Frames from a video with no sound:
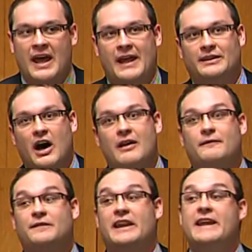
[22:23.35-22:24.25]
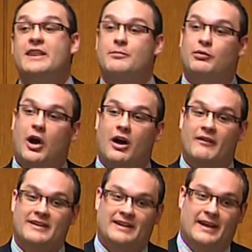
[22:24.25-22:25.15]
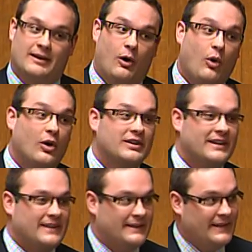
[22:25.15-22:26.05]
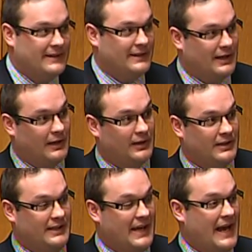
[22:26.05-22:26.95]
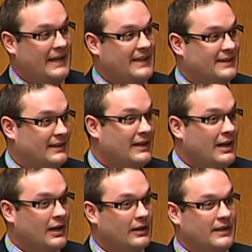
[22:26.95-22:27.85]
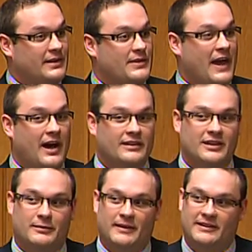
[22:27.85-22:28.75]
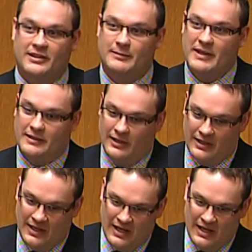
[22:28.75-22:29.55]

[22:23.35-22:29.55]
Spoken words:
and not flee the province in hordes as they did in the early 90s and early 2000s, Mr. Speaker.